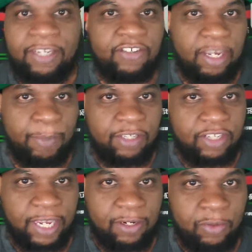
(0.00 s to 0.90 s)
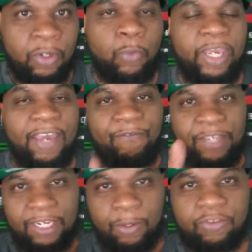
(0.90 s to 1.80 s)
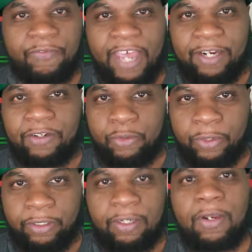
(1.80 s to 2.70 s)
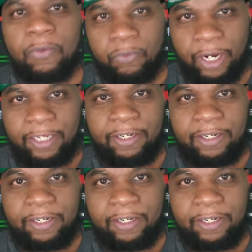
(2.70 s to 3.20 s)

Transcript: Check my channel. We have videos of how to do it right